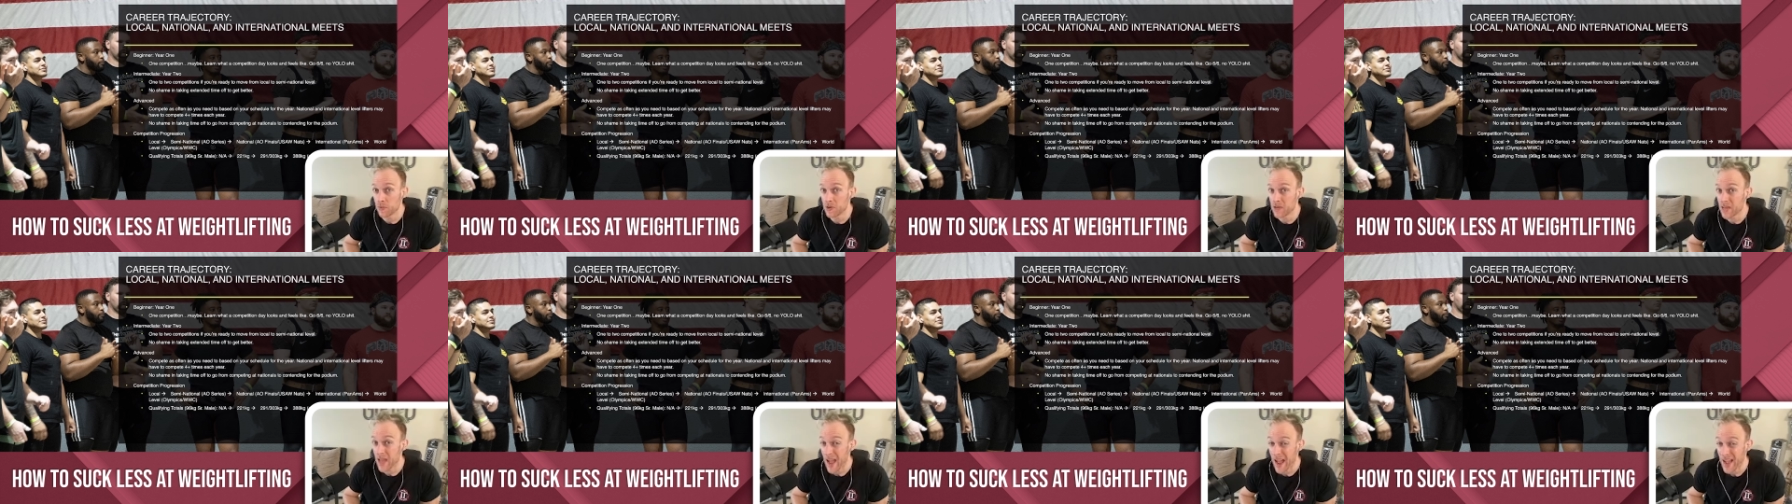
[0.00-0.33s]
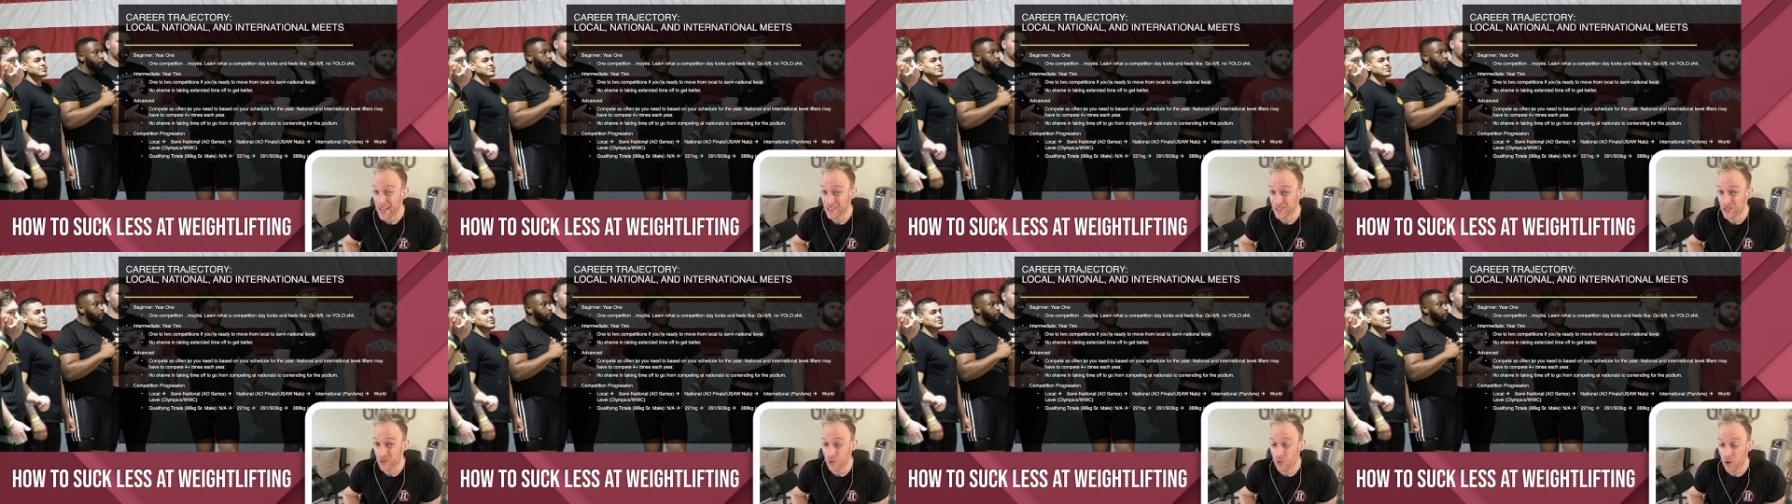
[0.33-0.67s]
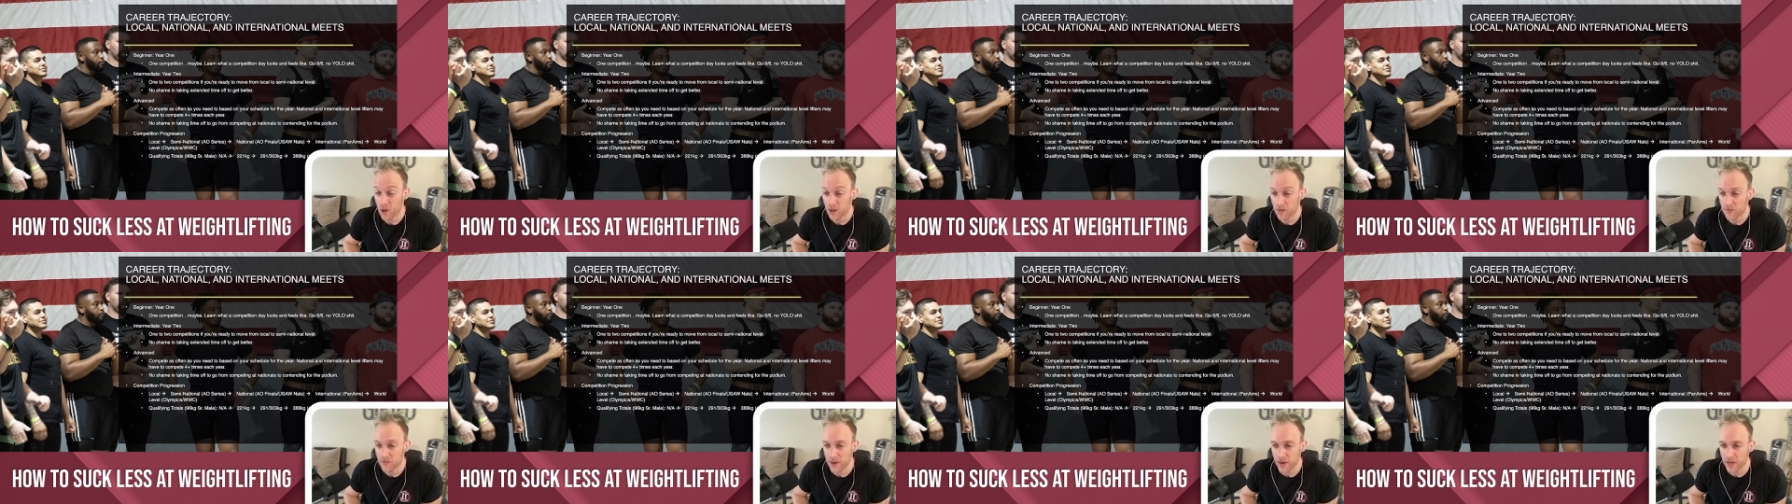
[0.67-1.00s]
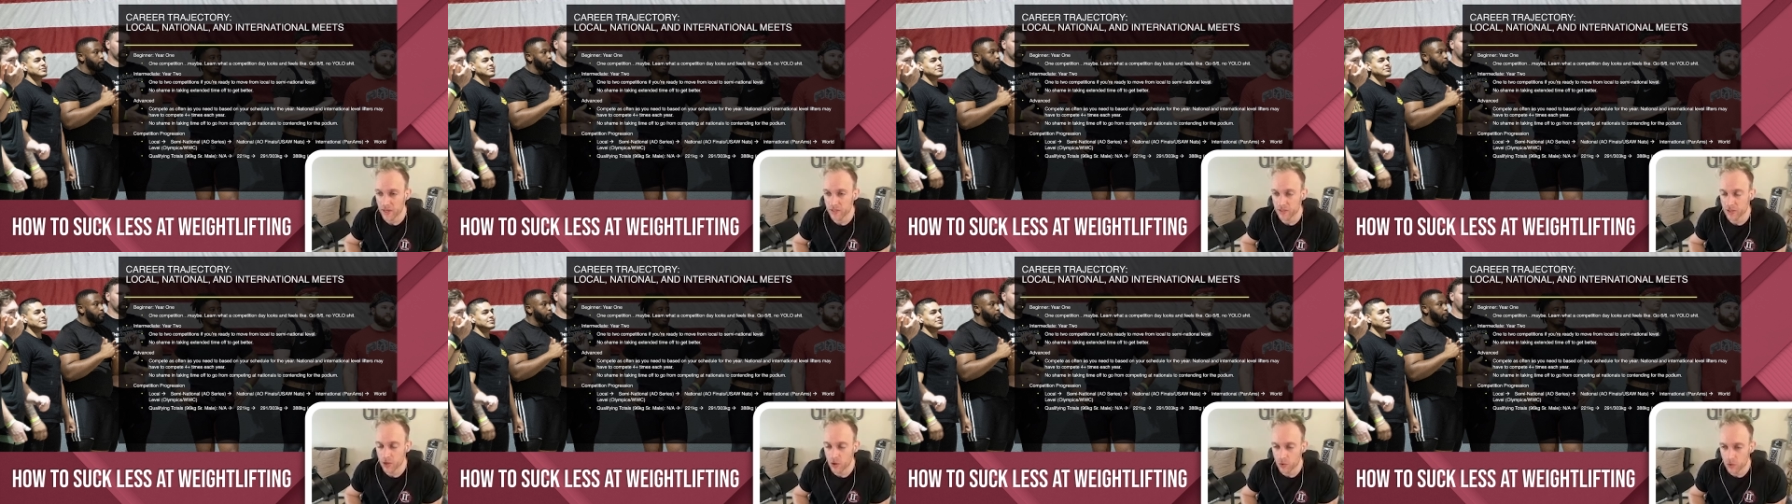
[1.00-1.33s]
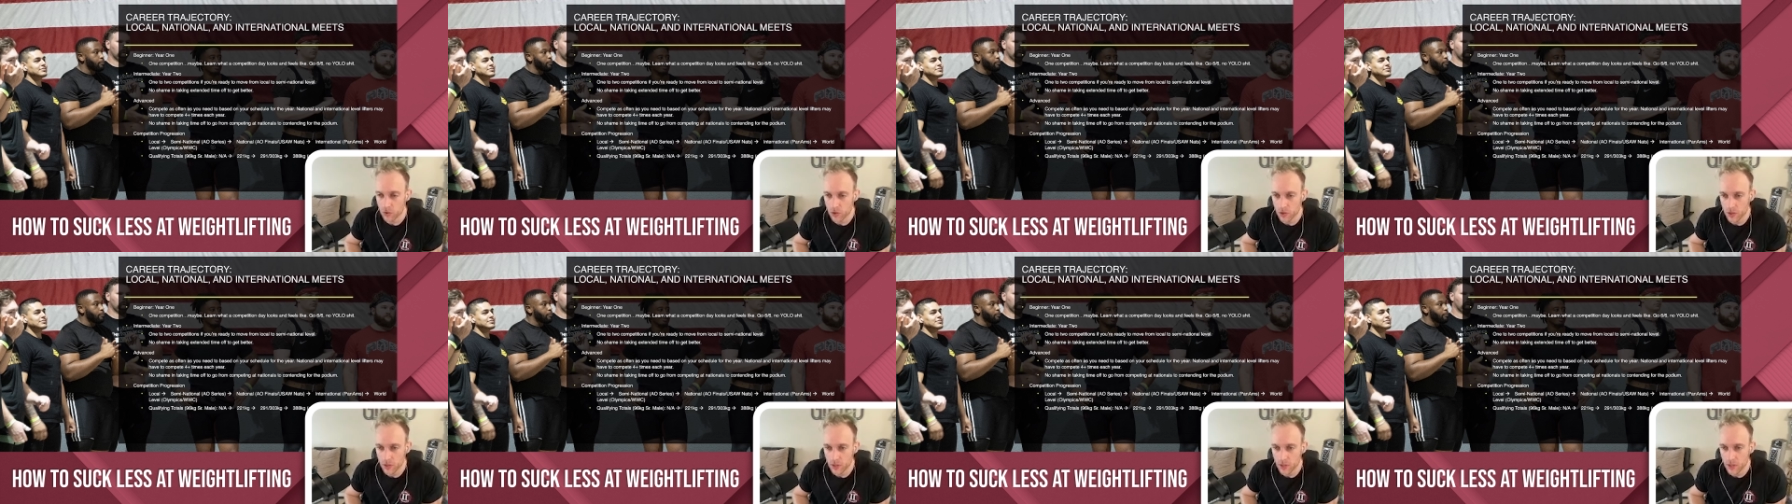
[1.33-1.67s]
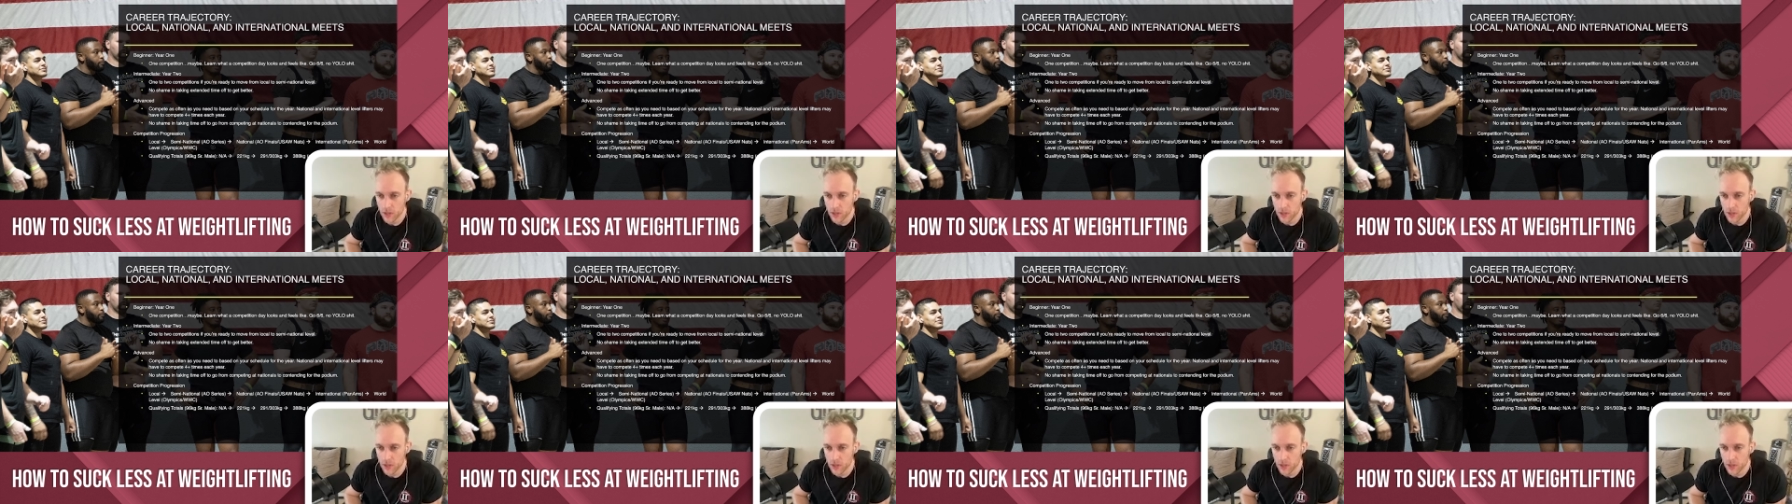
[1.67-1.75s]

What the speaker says: Nats qualifying total.